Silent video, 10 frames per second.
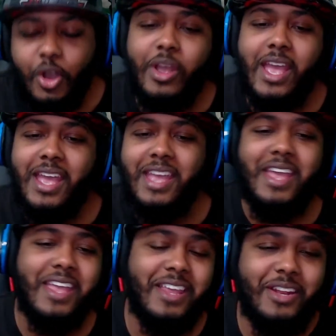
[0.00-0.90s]
Oh,
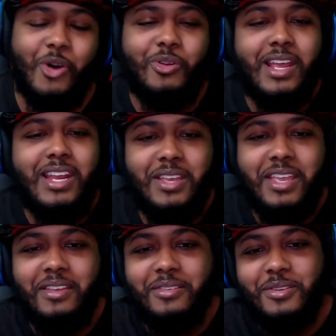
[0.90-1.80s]
yeah, and the old lady,
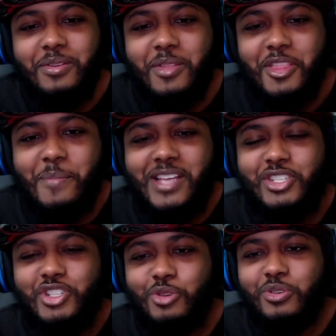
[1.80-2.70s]
the
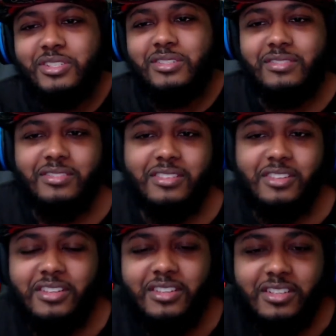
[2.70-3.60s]
messenger was
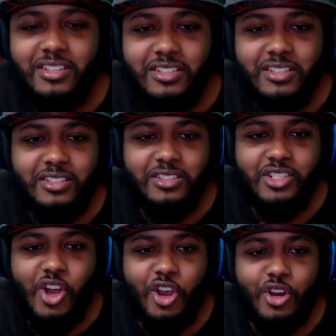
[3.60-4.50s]

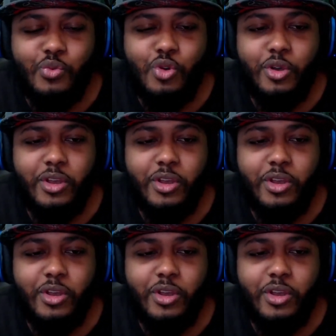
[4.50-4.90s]
talking to Roy.